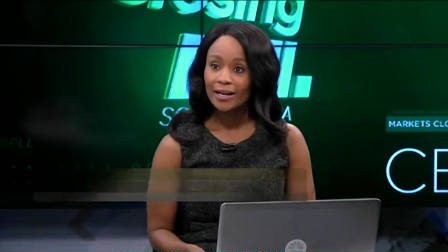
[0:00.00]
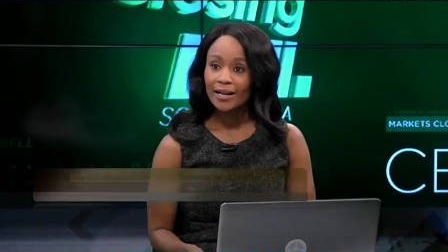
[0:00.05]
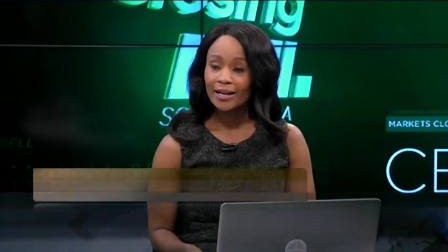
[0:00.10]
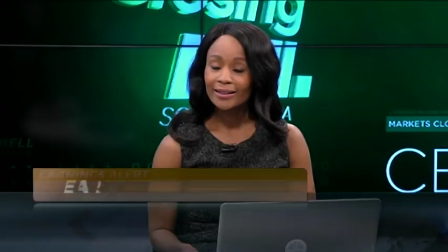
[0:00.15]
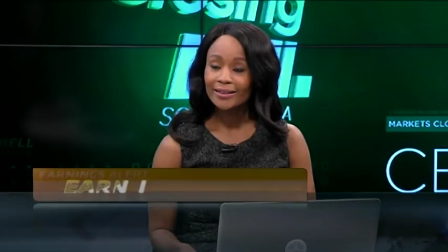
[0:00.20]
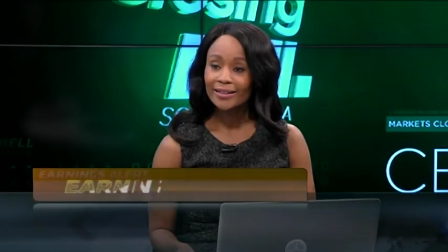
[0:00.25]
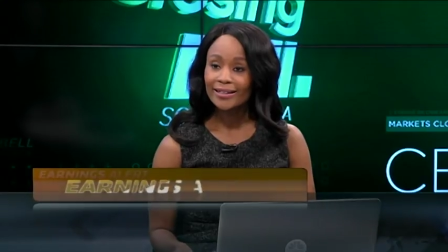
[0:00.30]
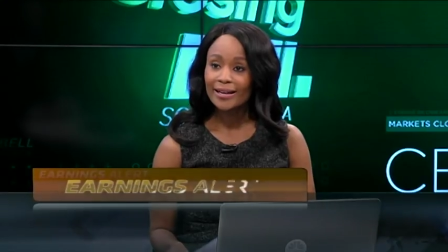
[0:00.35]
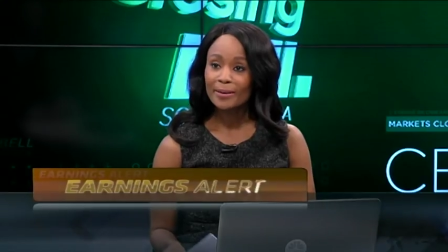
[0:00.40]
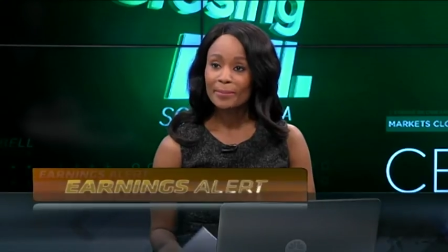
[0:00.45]

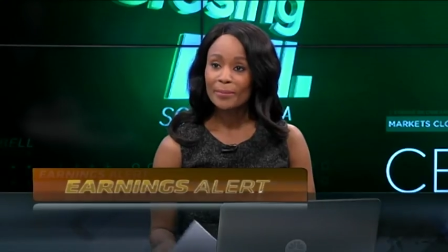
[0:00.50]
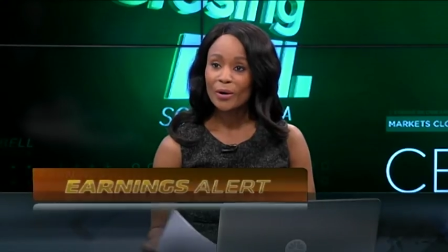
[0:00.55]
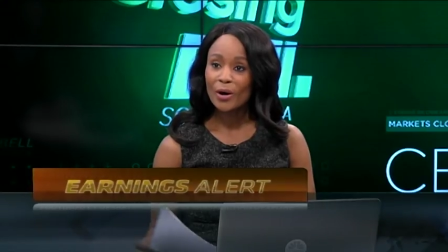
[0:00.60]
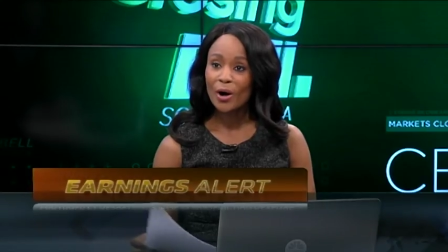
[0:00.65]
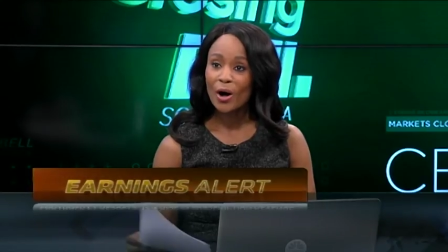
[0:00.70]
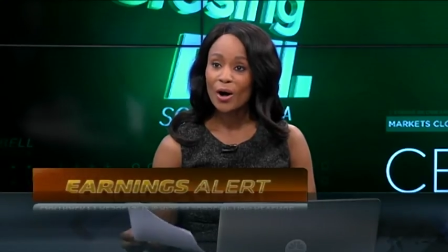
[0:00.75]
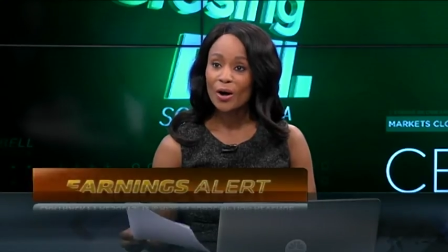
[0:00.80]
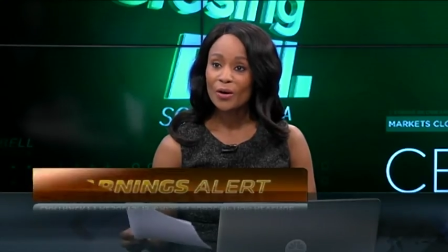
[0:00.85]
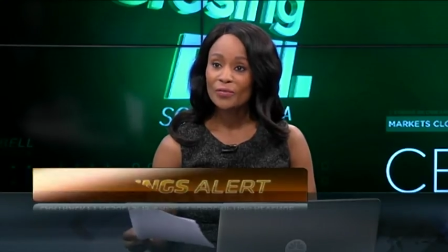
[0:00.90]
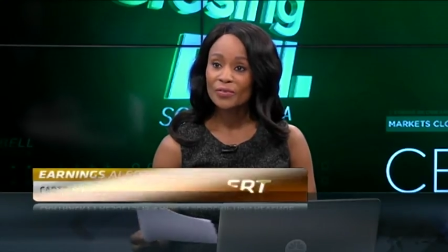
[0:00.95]
at the number
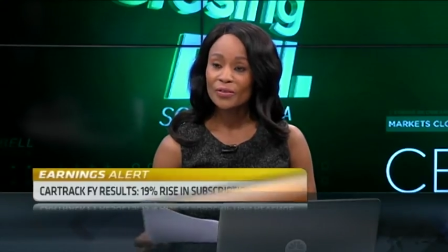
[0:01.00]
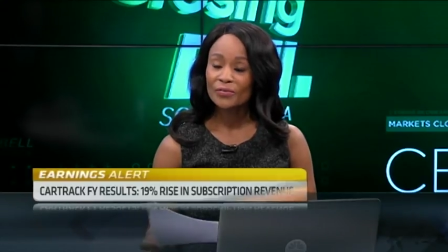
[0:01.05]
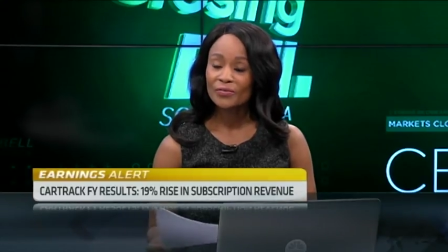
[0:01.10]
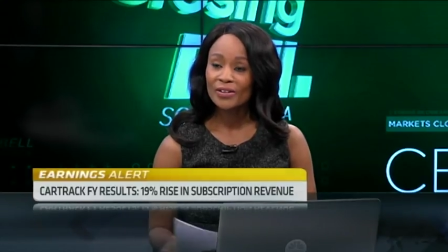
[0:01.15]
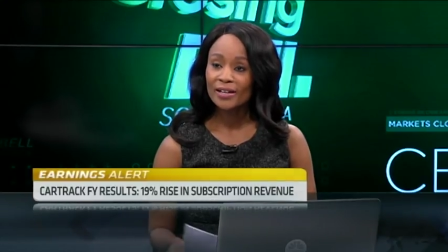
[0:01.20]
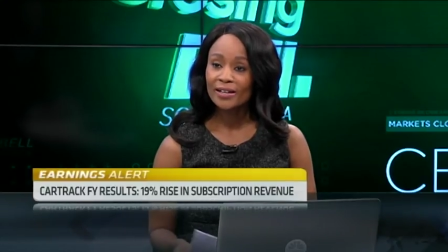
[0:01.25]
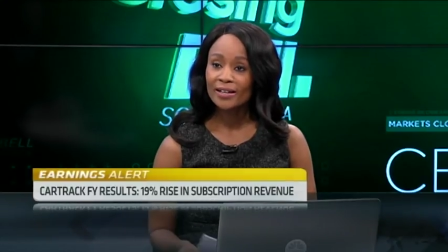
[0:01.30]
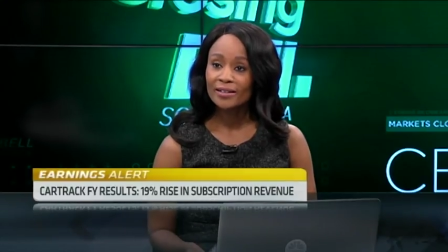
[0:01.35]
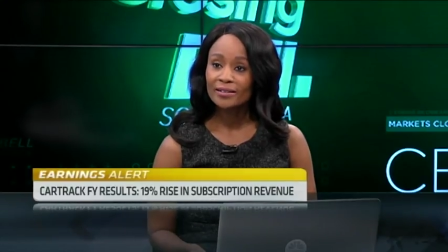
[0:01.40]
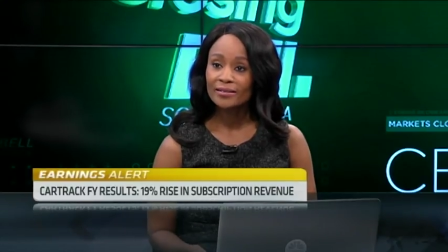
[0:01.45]
of
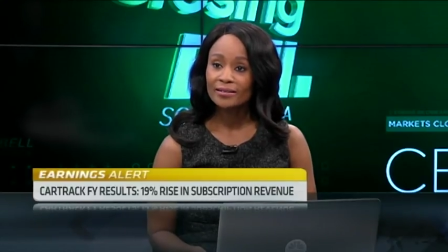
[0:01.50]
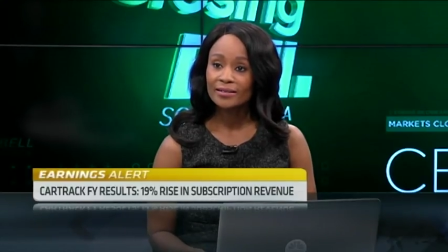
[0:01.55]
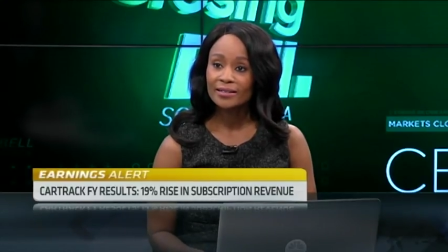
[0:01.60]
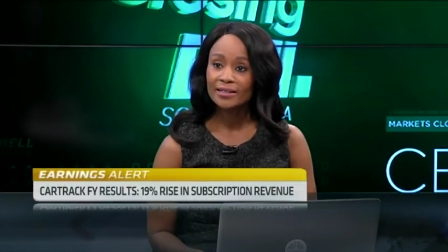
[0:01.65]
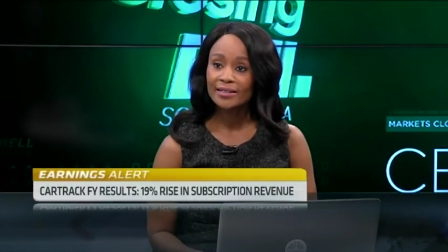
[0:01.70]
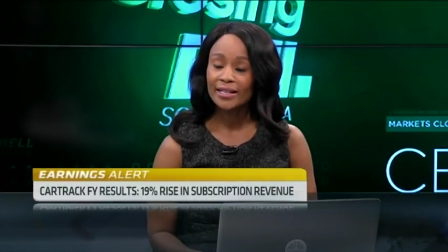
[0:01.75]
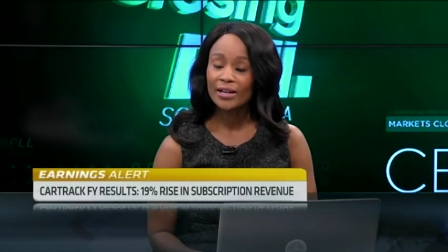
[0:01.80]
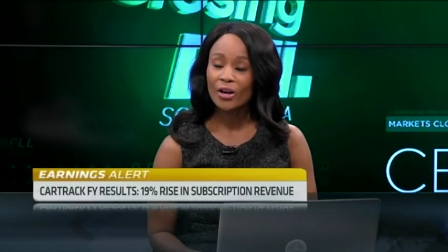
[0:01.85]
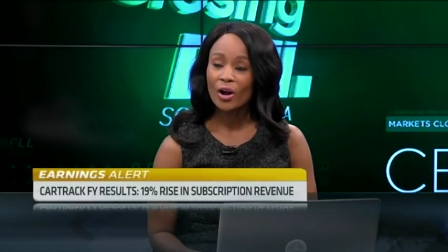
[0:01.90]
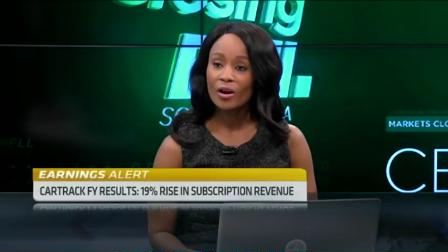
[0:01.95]

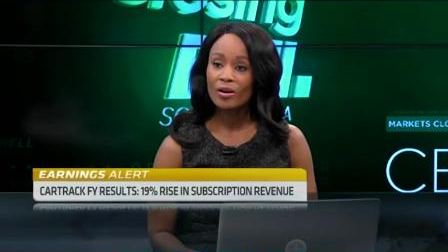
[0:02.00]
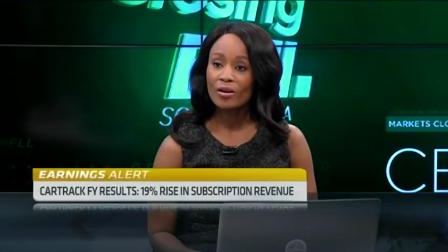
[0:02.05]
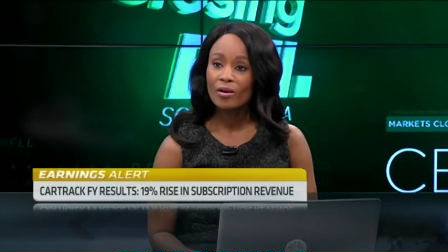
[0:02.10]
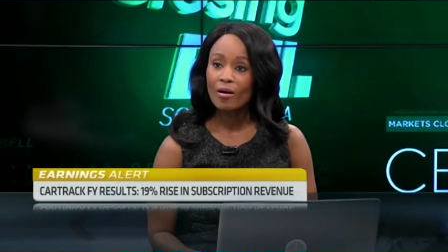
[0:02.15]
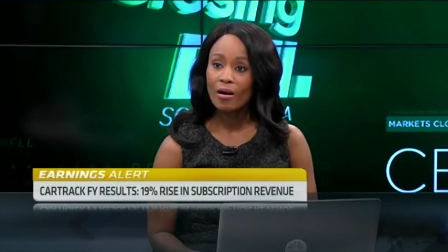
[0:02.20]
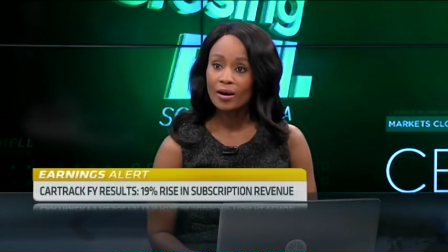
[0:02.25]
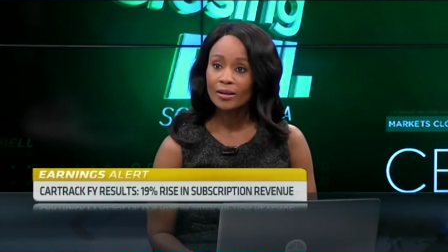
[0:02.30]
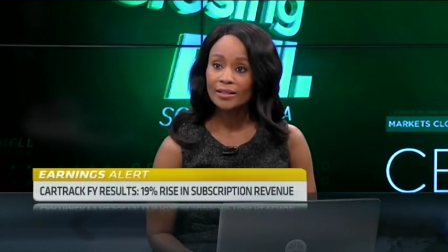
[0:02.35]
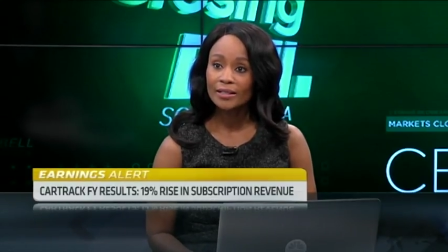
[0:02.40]
vehicles that are not